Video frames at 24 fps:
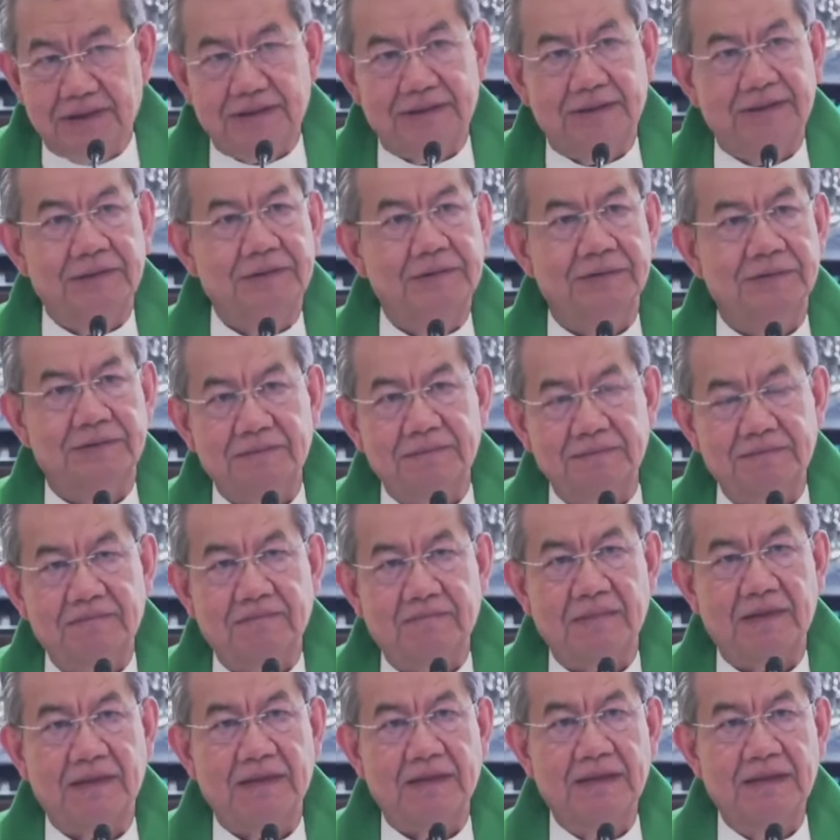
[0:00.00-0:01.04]
note.
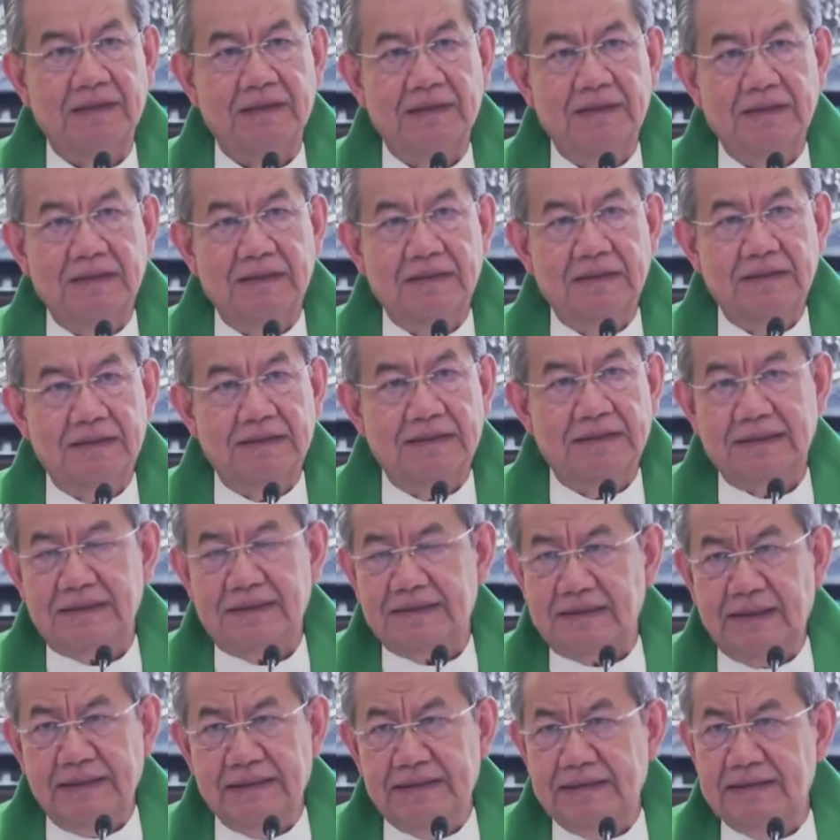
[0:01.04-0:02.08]
The
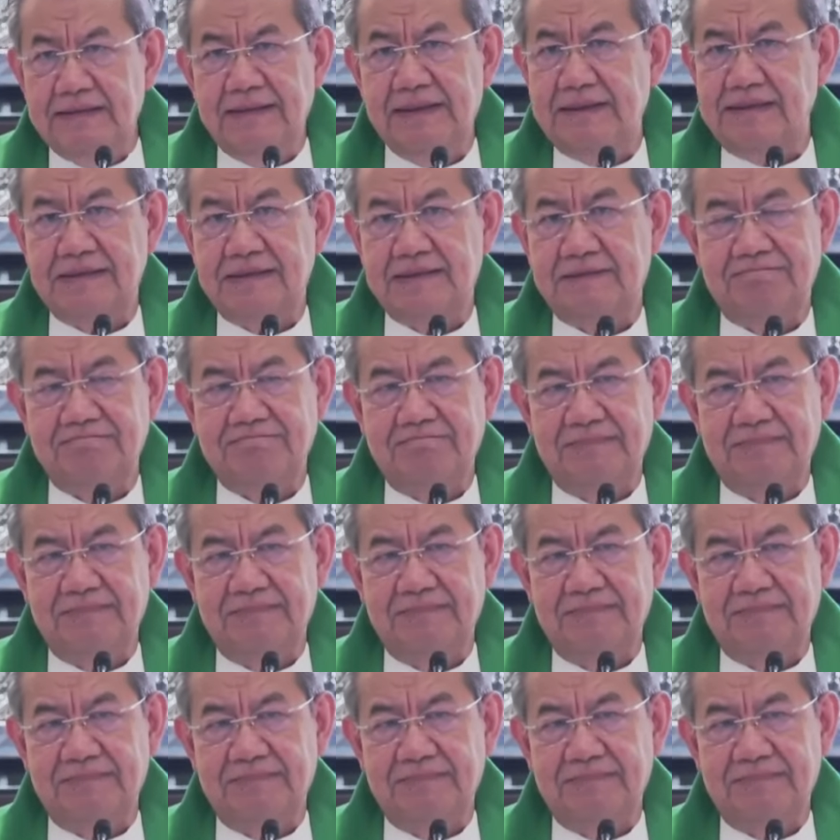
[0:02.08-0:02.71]
kindest